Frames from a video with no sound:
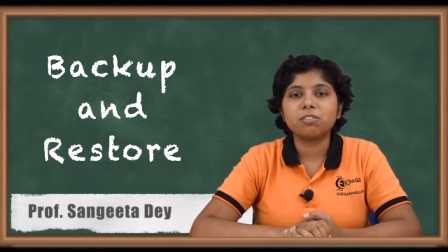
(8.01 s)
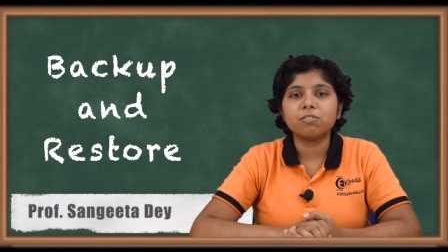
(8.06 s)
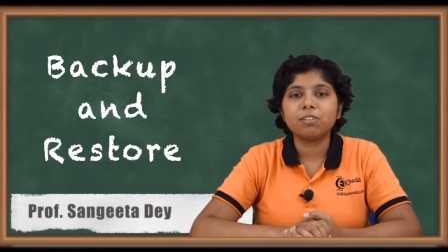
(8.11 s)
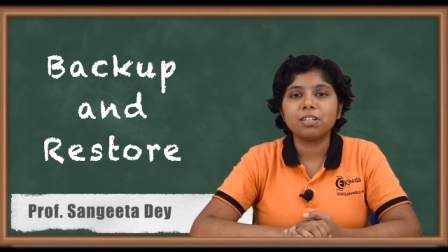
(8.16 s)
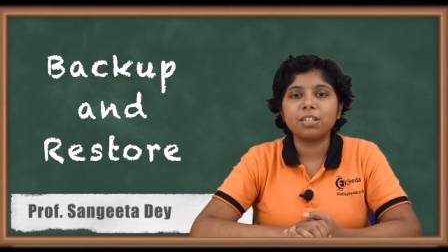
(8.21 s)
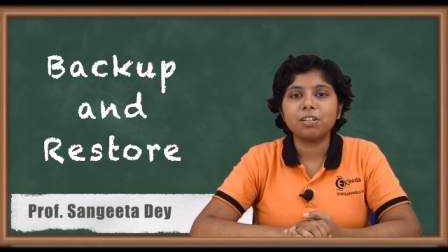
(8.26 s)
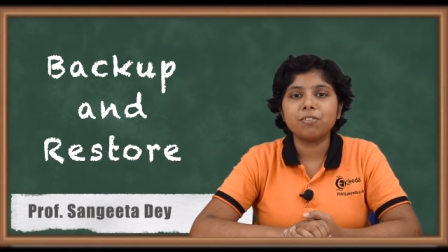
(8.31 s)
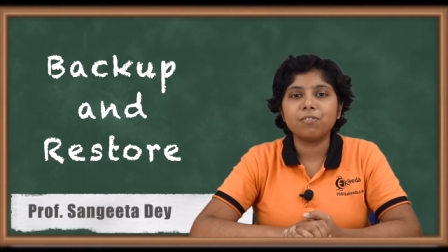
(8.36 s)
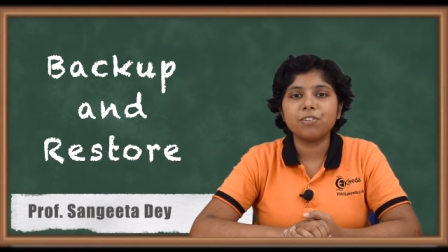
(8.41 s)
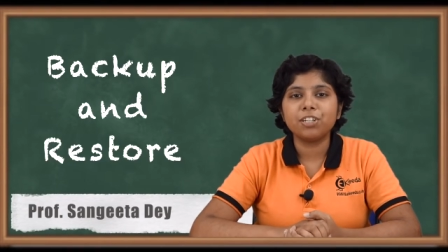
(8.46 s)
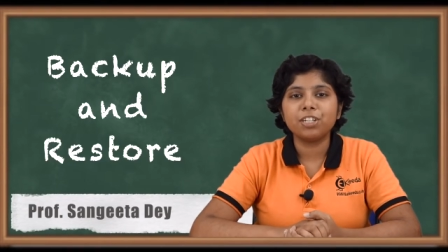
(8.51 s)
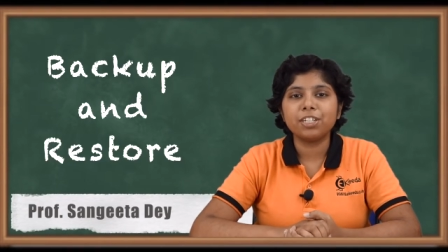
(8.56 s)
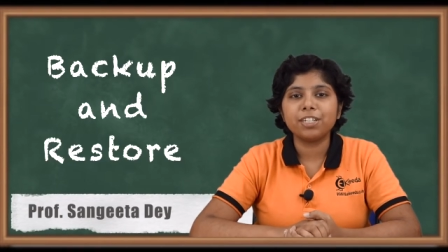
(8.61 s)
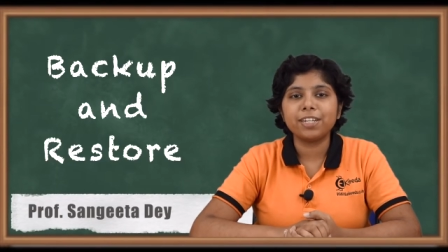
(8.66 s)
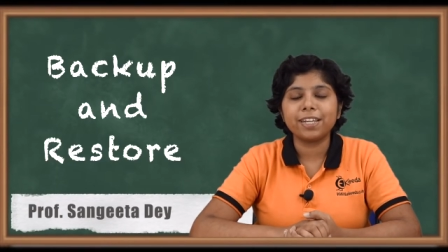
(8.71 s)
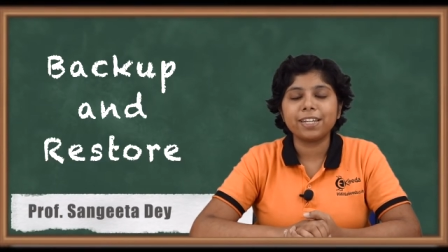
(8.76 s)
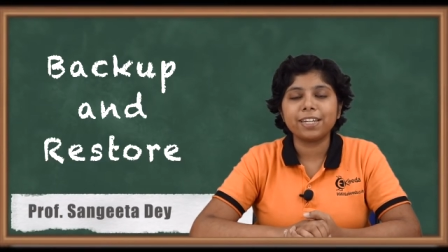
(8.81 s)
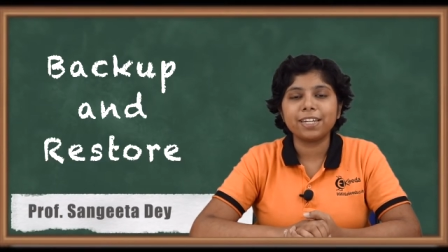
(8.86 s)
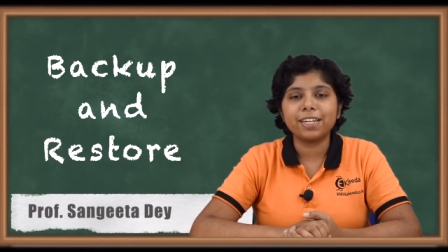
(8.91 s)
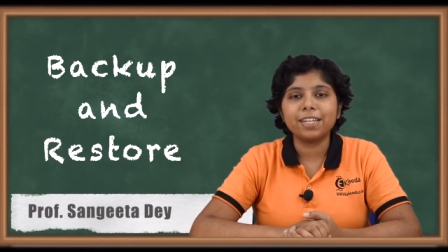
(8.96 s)
recovery
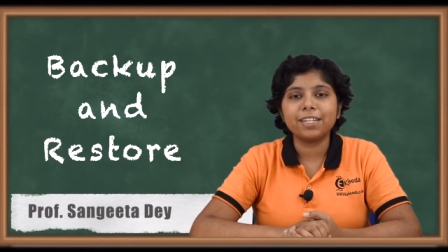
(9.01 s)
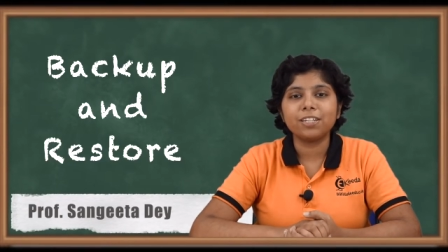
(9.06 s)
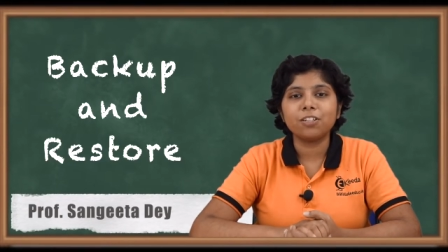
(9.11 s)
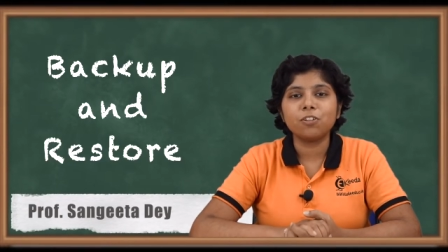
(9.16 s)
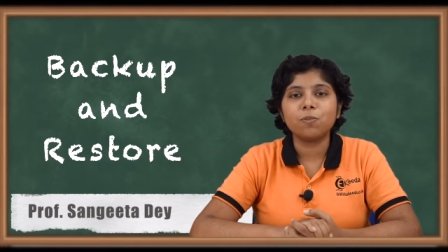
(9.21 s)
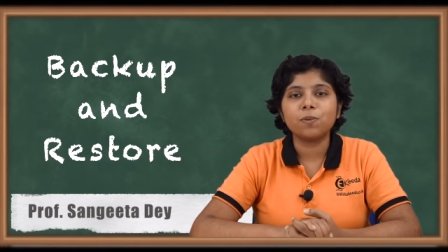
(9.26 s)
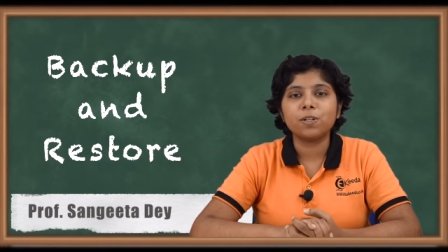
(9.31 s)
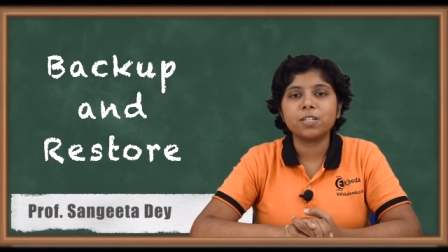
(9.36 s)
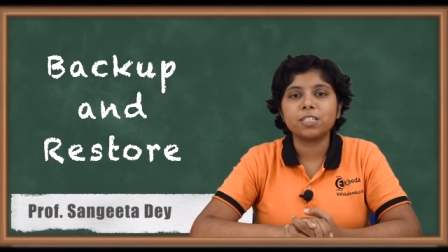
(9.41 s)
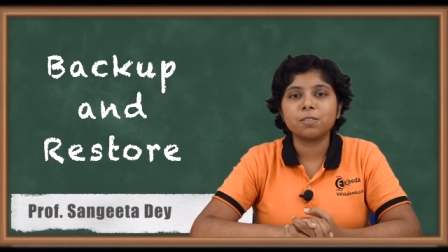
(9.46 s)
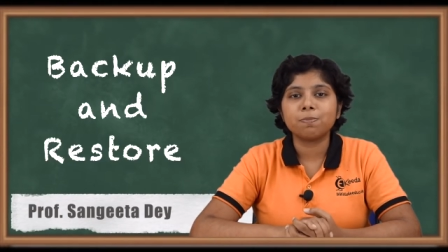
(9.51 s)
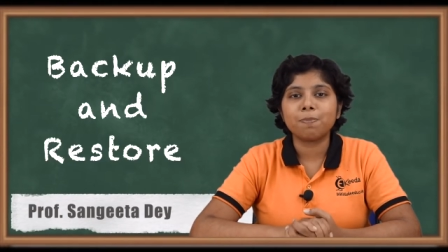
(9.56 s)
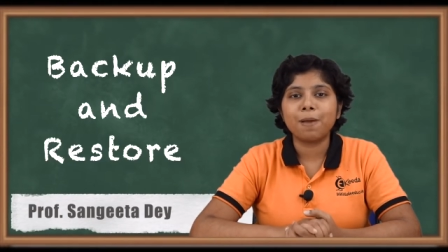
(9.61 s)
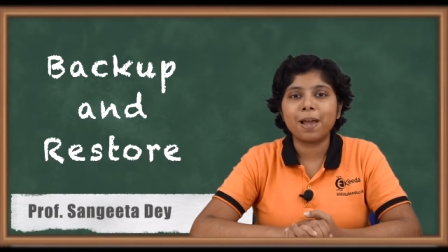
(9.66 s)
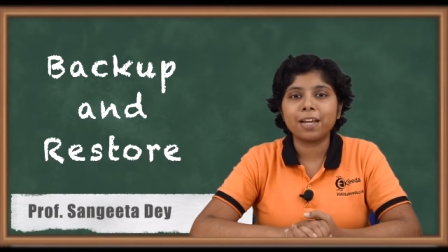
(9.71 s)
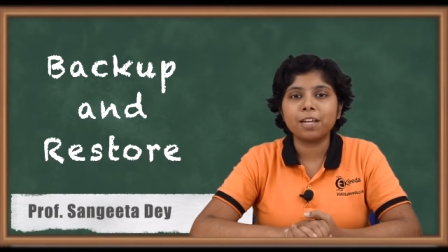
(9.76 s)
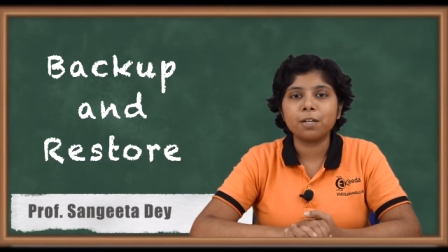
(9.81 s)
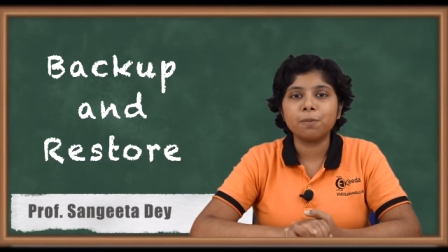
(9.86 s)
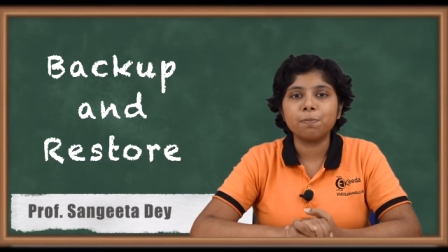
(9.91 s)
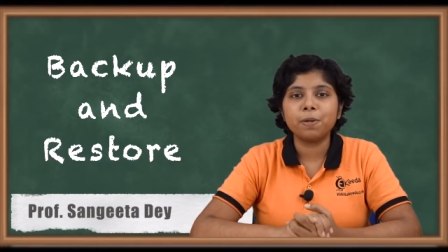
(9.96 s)
technique known as
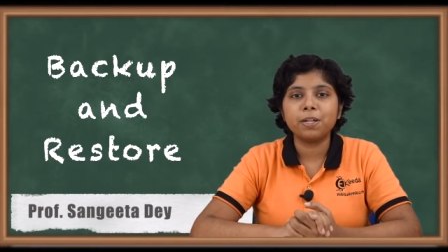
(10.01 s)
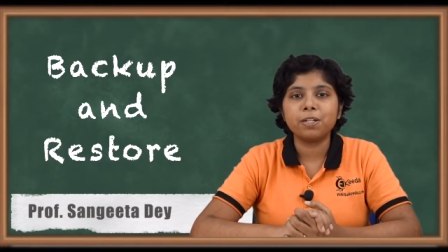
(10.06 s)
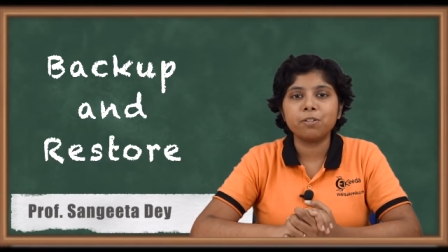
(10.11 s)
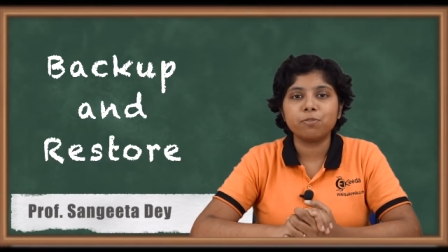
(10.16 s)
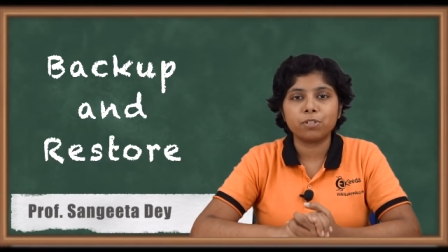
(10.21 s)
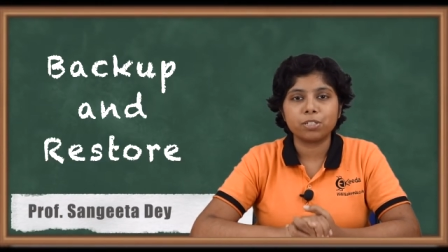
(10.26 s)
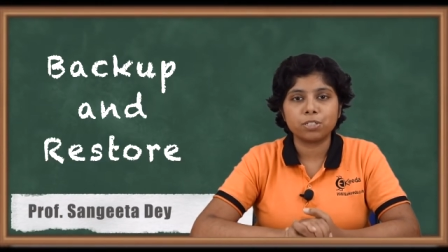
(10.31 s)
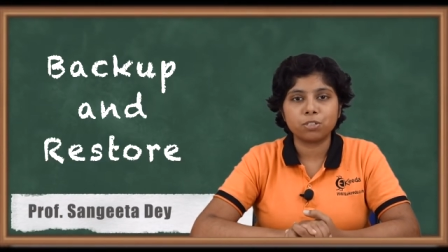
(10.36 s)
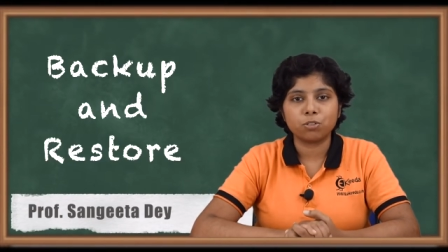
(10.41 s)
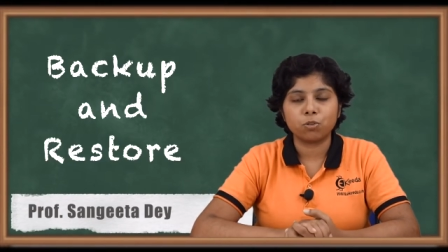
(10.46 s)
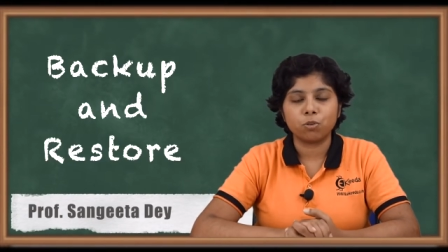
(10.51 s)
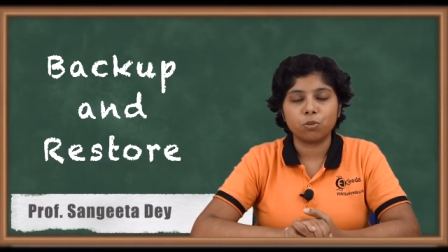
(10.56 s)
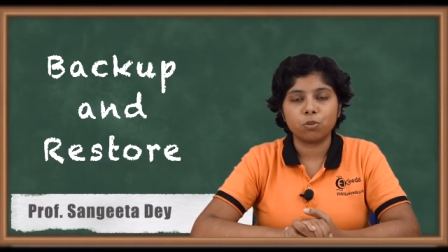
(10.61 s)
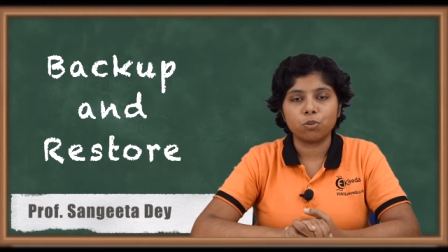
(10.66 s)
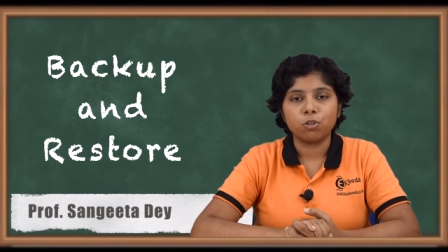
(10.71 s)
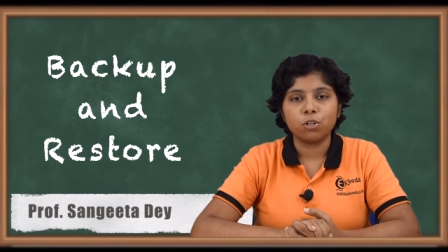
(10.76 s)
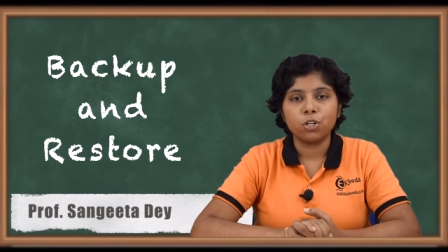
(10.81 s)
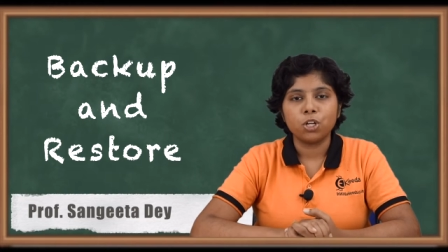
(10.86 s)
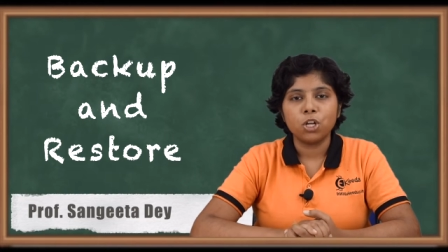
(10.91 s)
backup and restore.